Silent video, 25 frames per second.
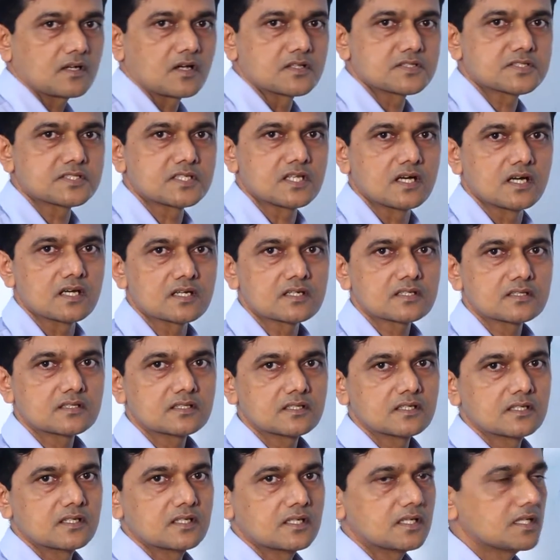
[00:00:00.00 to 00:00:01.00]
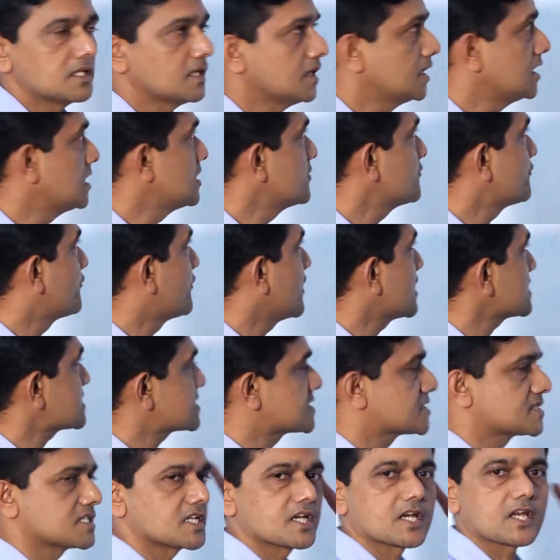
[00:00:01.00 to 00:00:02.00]
consider in
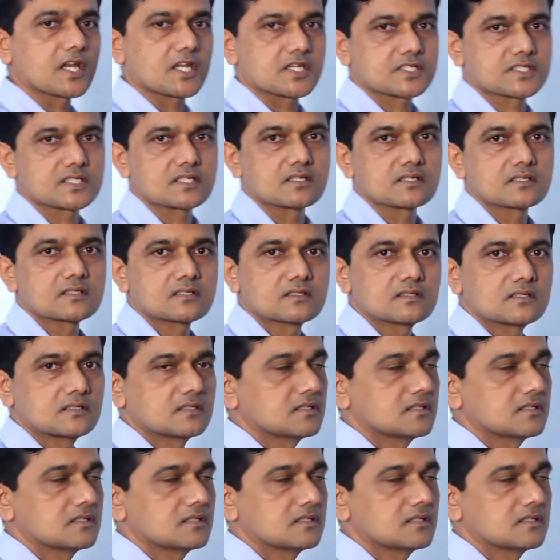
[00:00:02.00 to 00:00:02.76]
first generation